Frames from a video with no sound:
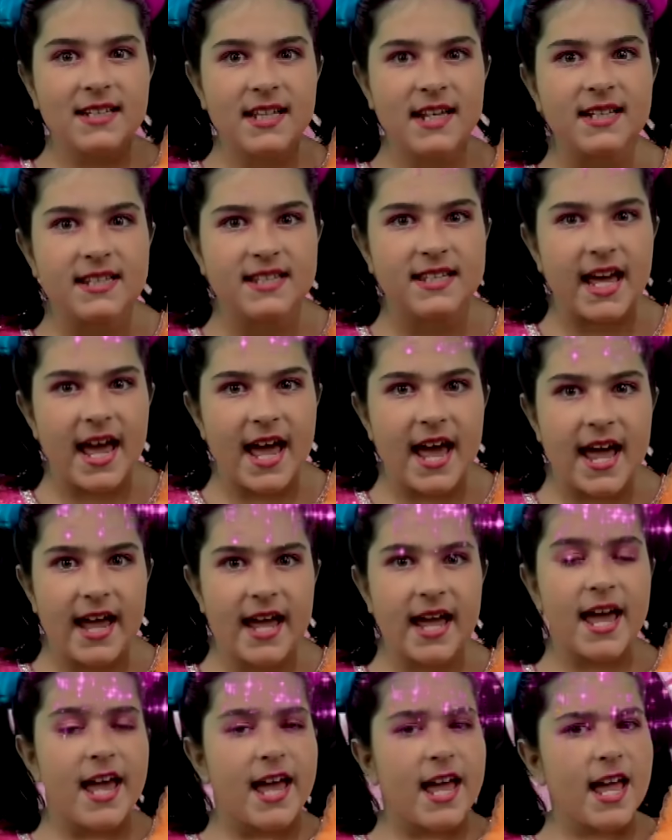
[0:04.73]

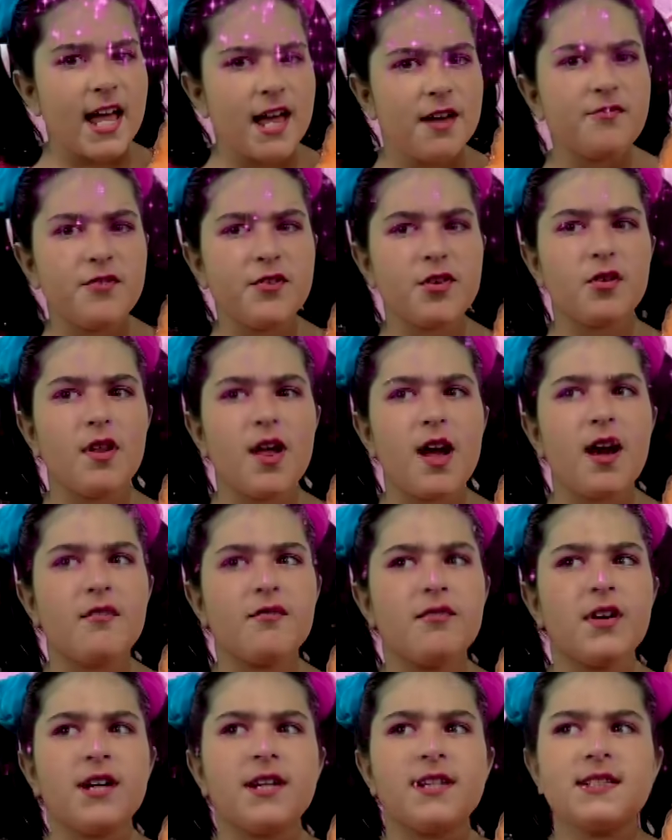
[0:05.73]
Today, if you
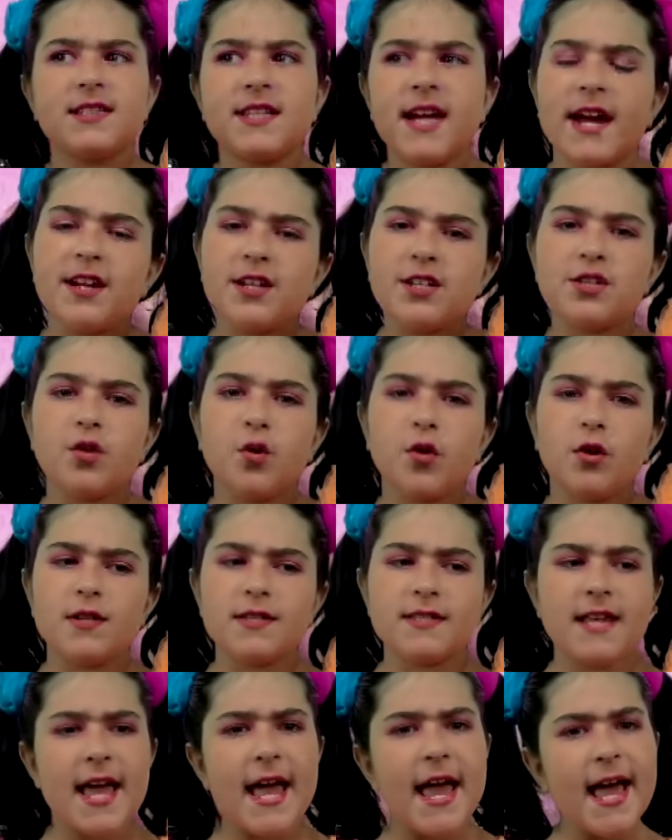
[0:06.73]
love
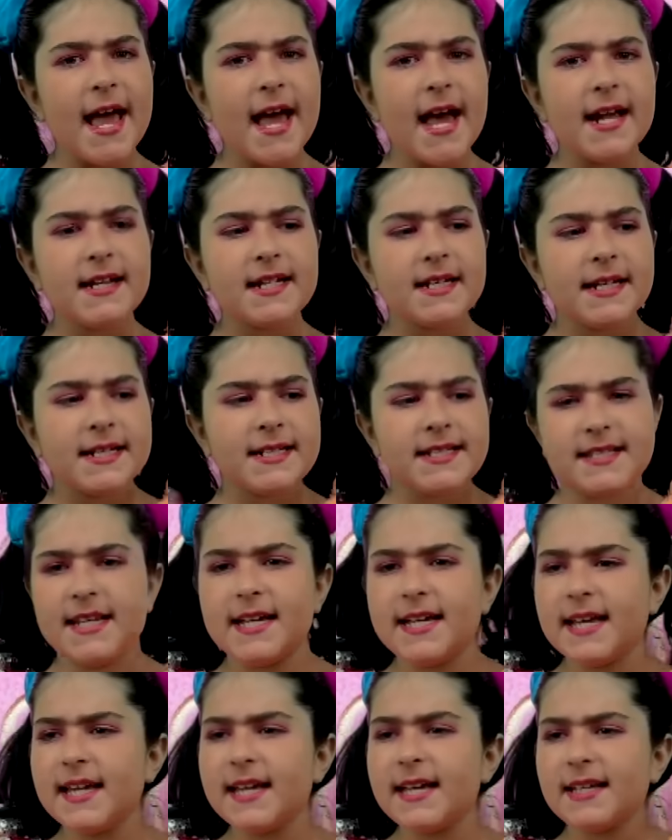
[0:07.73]
dinosaurs and
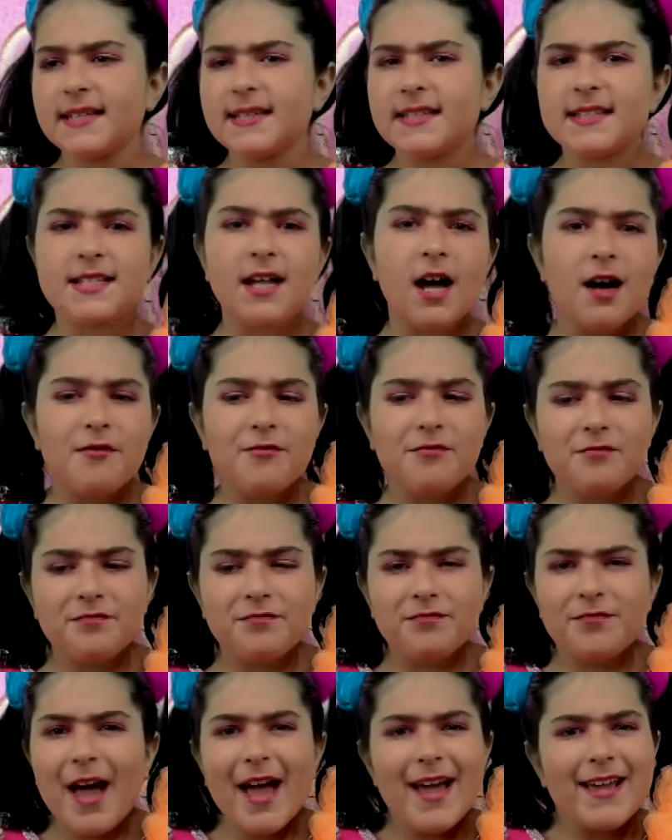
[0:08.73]
digging stuff,
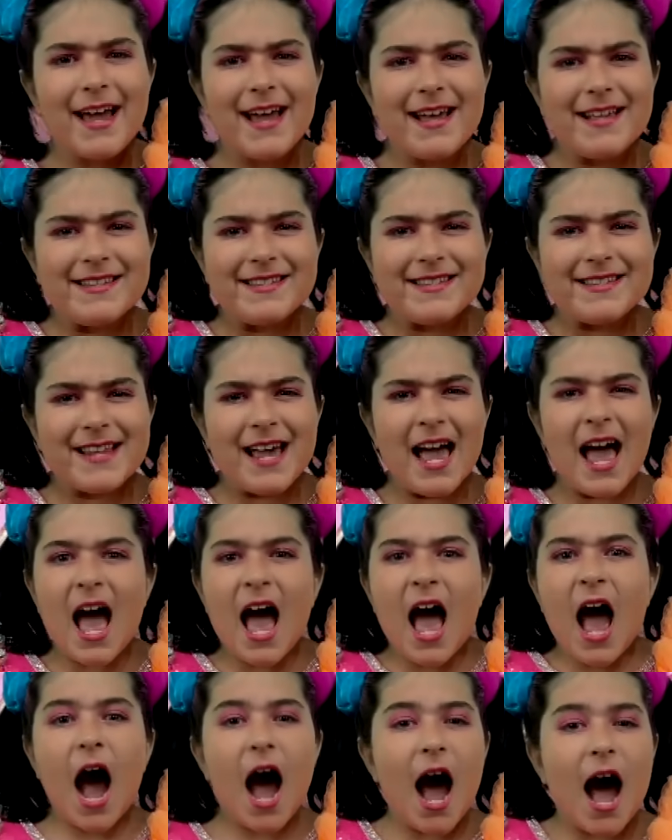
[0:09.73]
I
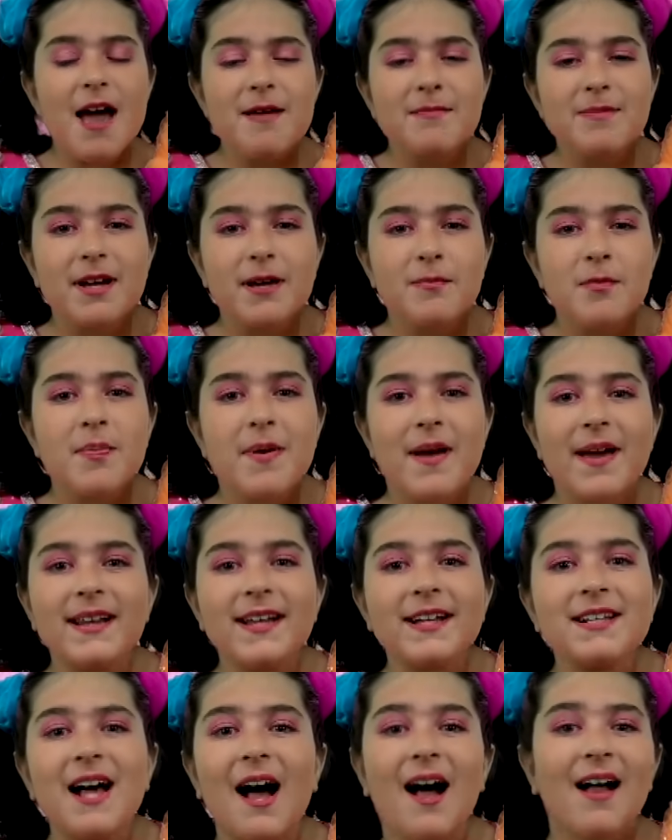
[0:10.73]
guess, I become a
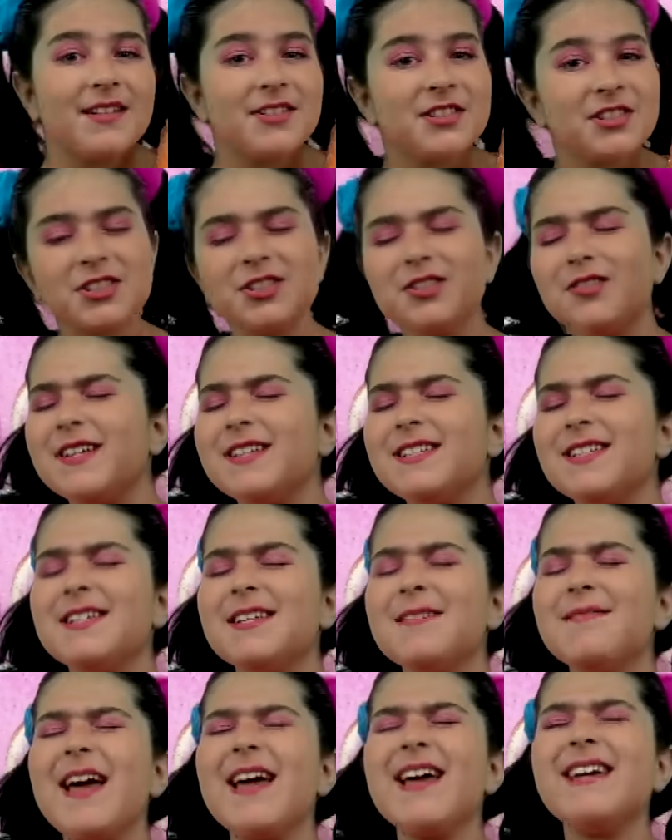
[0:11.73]
paleontologist, so this is
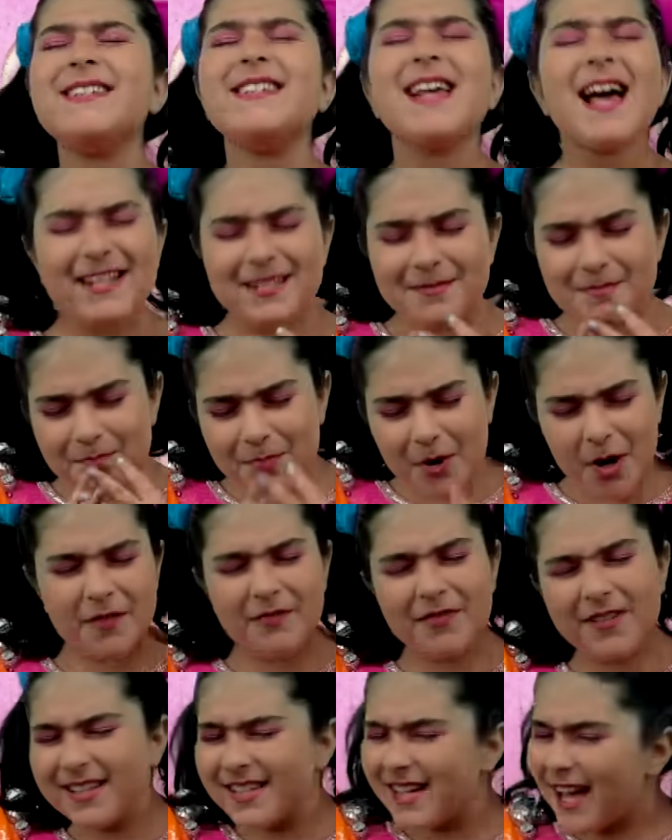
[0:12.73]
an exact
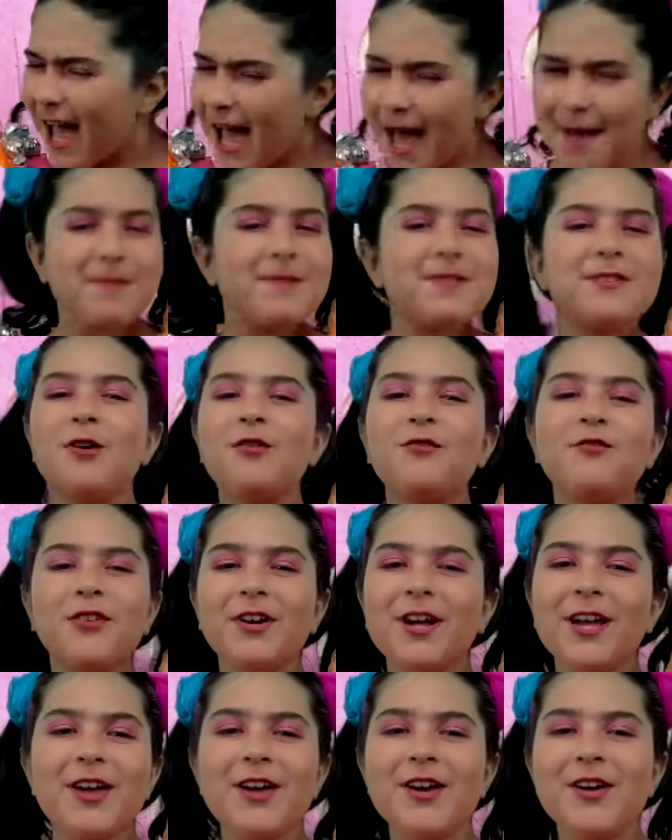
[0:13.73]
perfect episode for
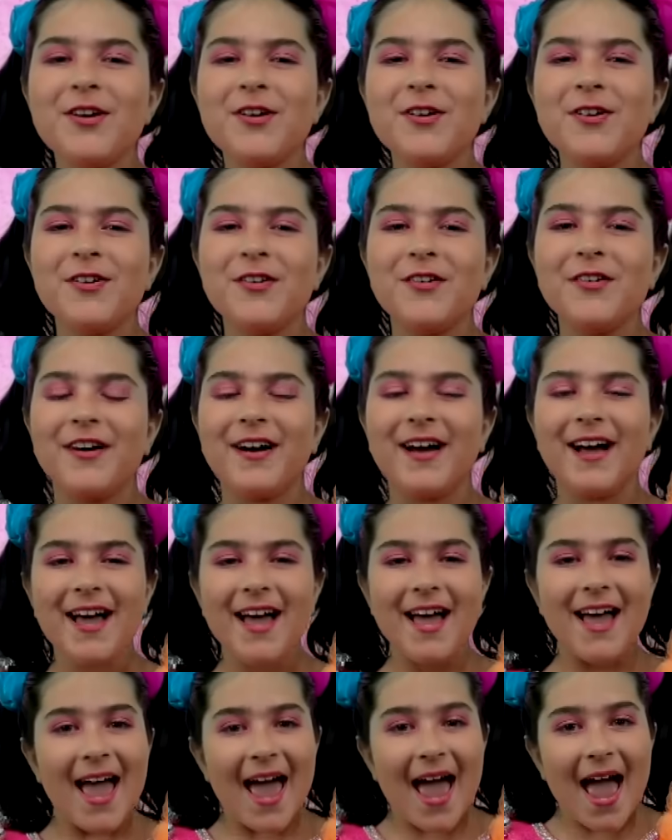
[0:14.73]

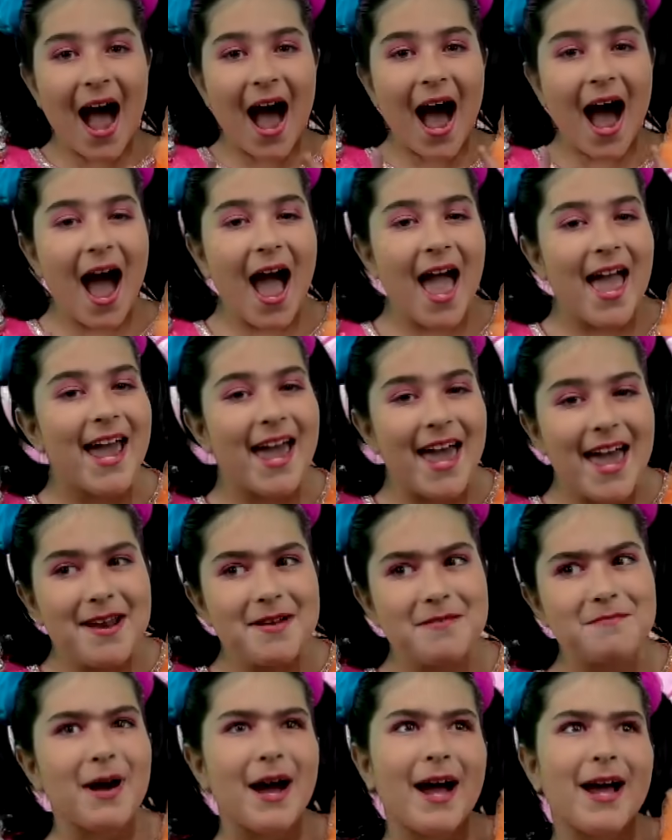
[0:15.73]
you.
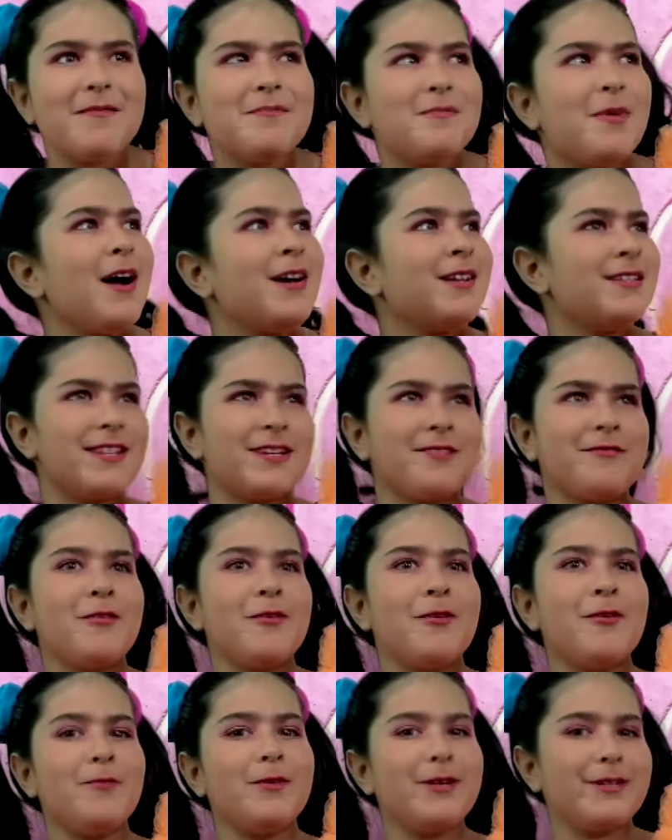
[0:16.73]
In my unboxing
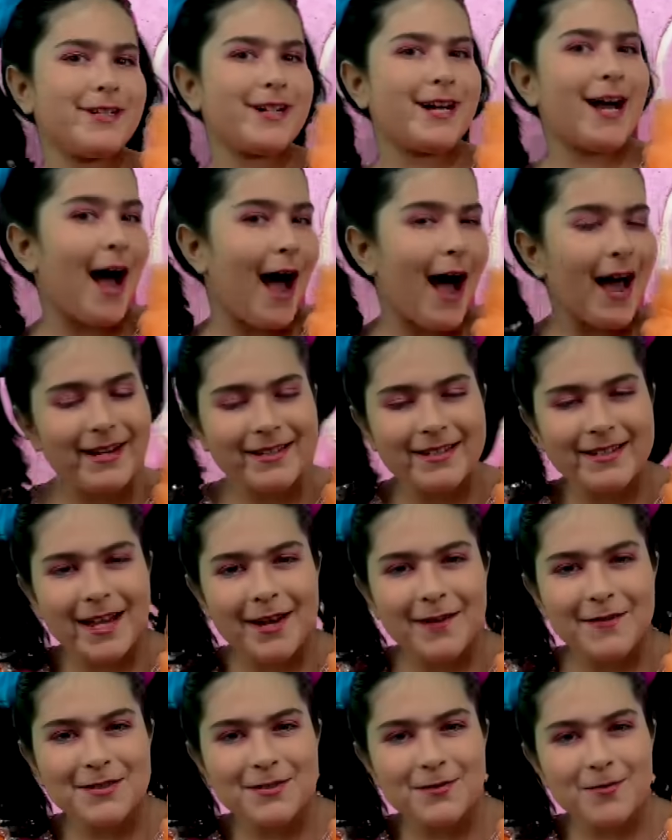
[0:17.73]
room, which kind of
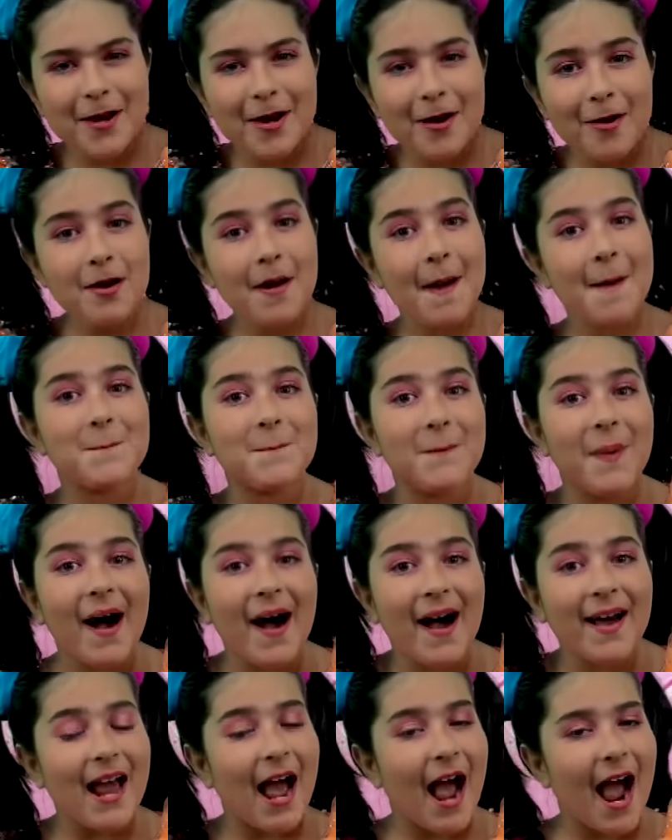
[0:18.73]
sounds weird,
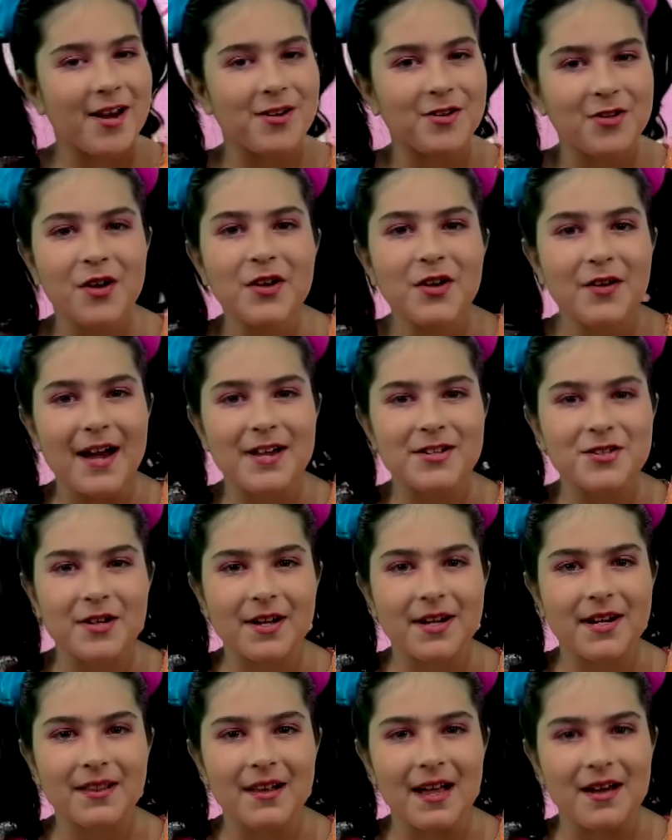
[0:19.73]
but I know you guys are
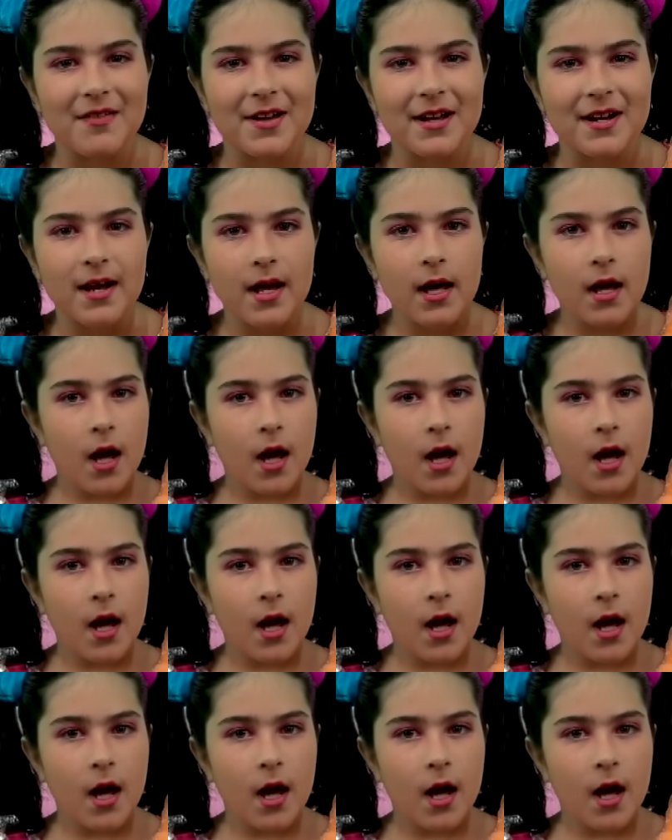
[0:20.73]
gonna love it.